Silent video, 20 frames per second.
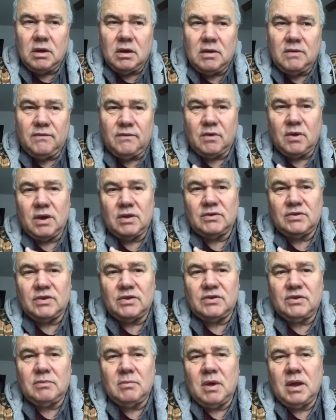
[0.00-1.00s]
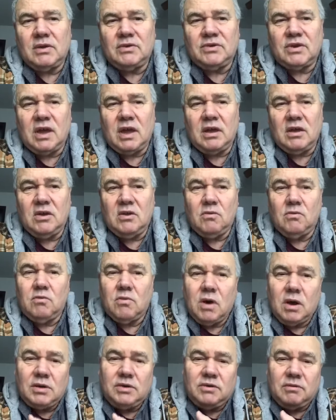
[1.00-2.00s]
For instance, you might say you
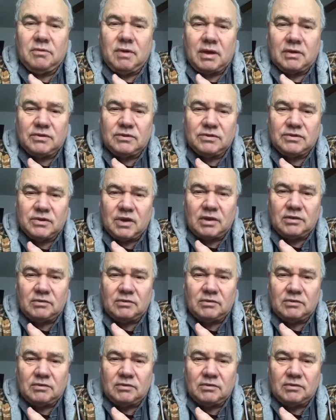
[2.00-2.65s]
want to exercise